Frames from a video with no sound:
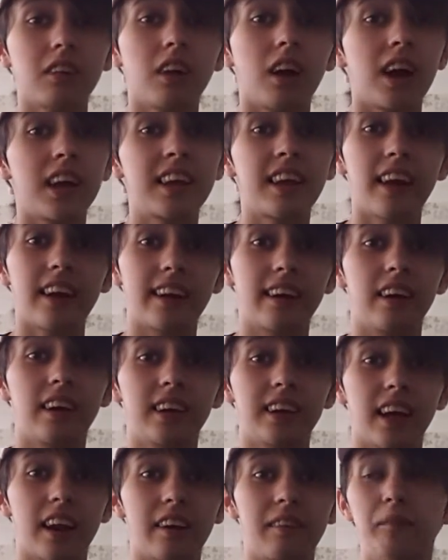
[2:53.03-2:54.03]
I get it, I
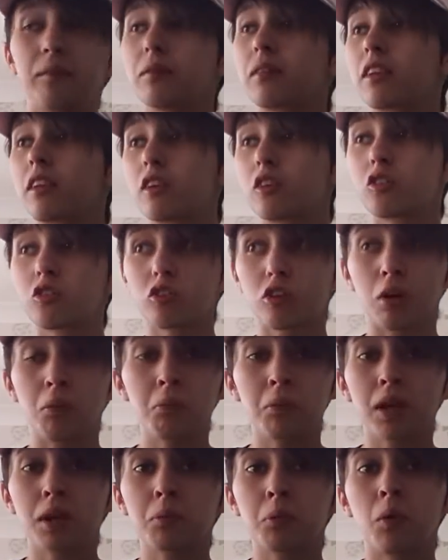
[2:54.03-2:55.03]
get it. Some
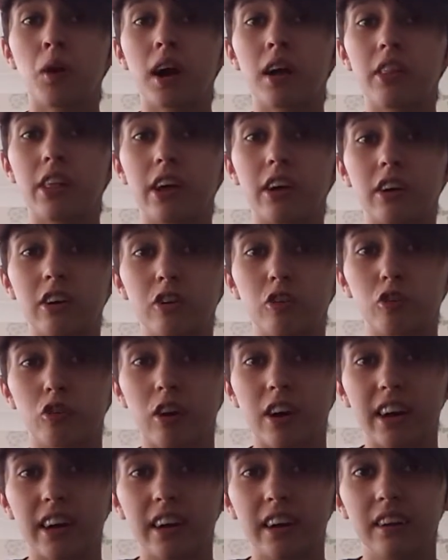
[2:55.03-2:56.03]
people out there are
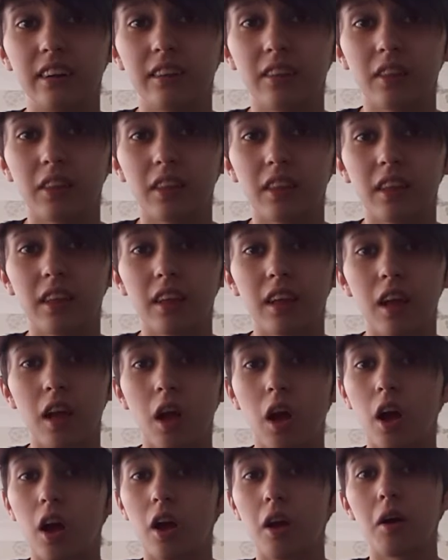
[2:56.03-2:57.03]
straight.
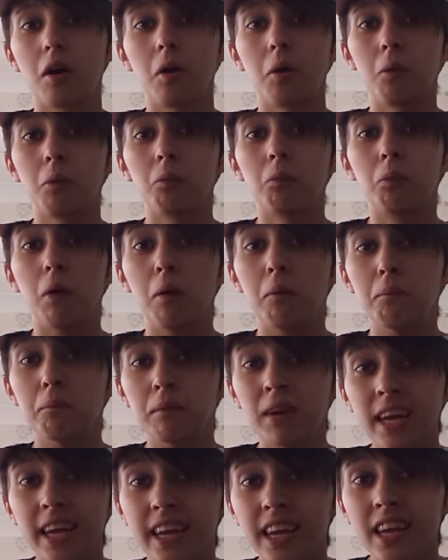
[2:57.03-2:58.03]
But
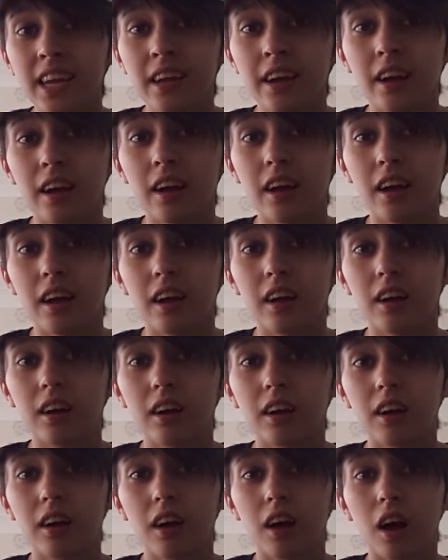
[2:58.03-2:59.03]
me,
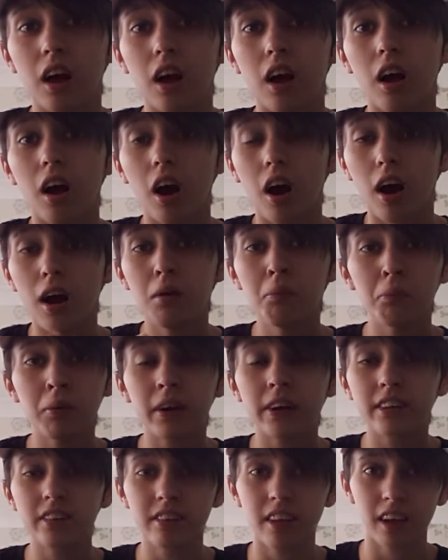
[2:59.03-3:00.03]
I'm
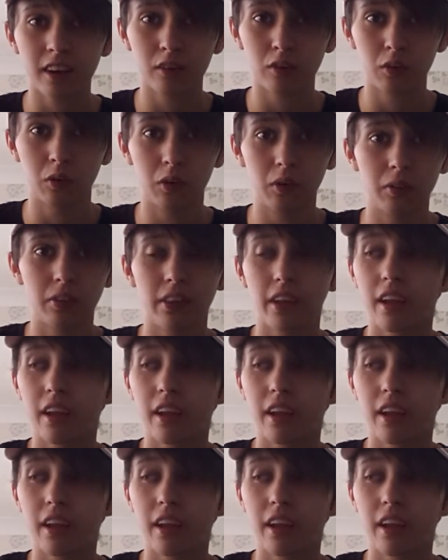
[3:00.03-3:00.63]
bisexual.